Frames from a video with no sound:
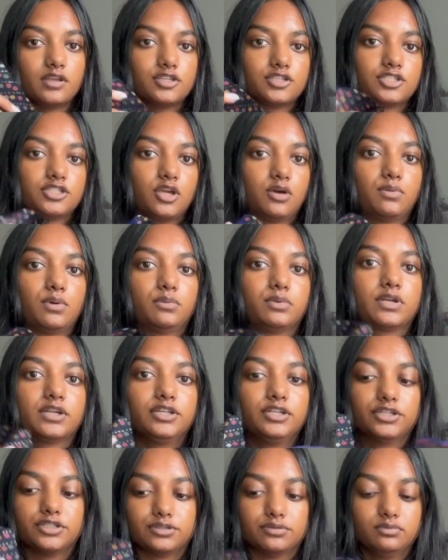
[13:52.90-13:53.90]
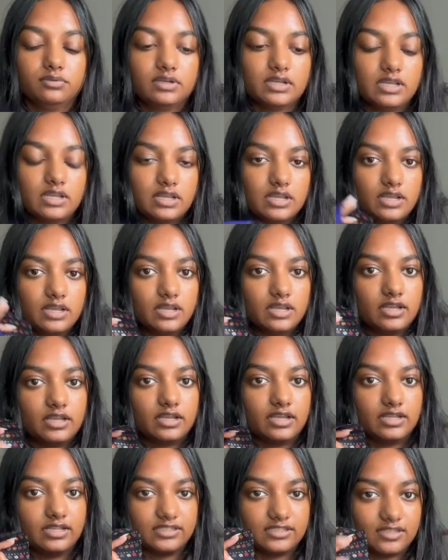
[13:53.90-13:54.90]
So what we're gonna do
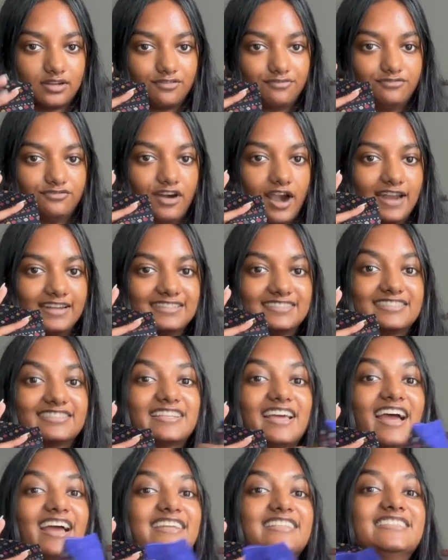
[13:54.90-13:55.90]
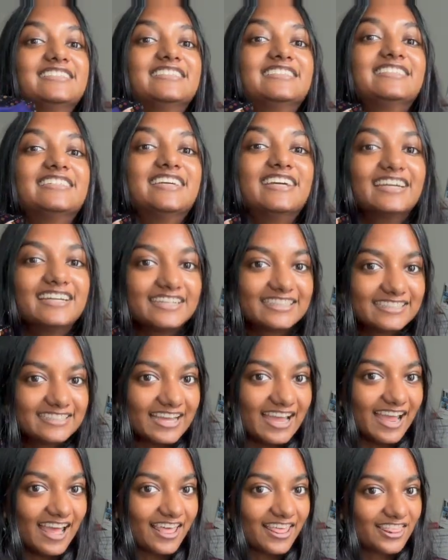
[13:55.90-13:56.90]
is right sides
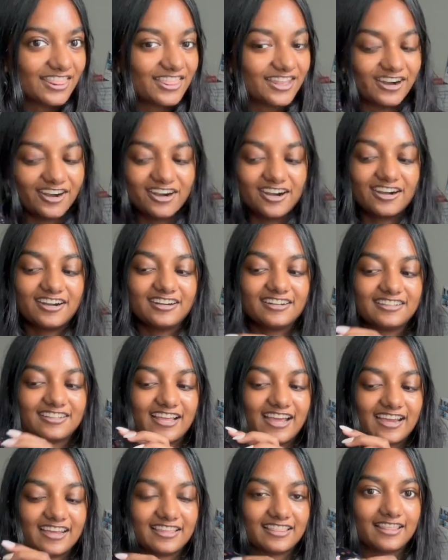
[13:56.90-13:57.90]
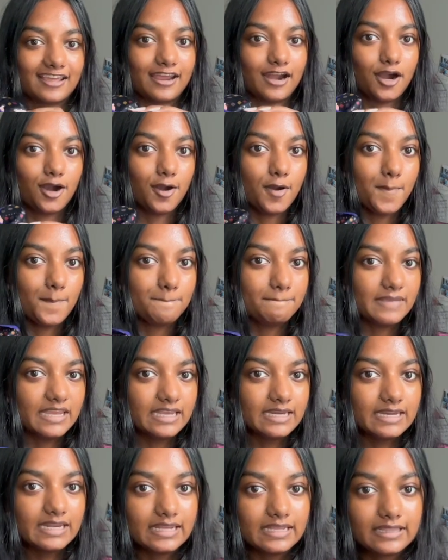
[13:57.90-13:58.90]
together, like they are
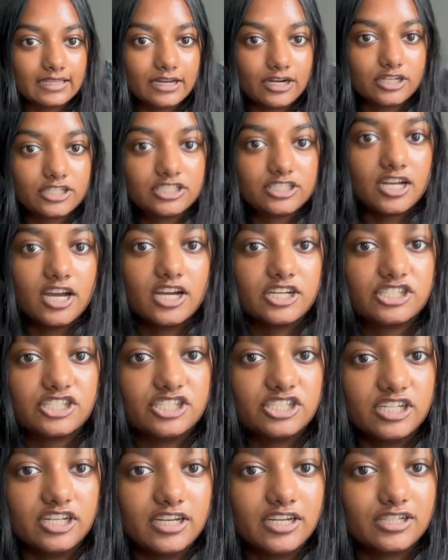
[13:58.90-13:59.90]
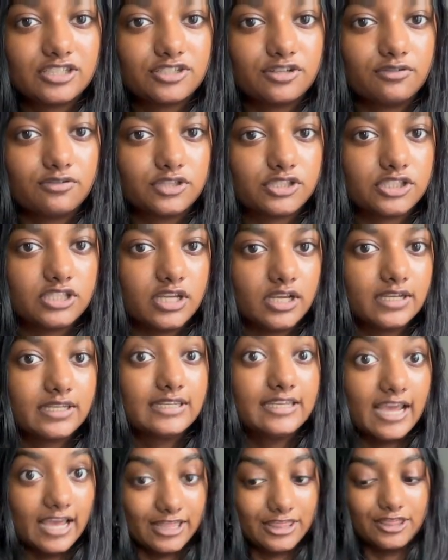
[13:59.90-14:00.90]
meeting, they're touching, so
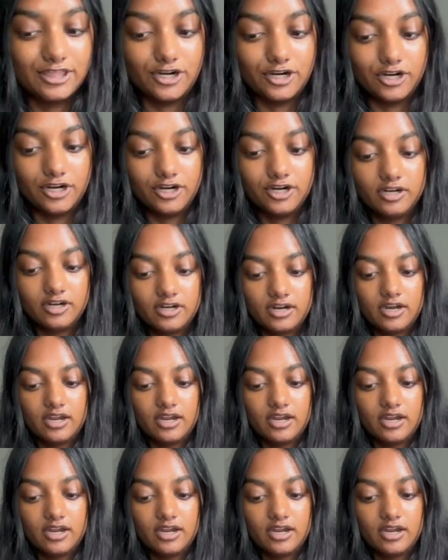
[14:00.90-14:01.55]
together.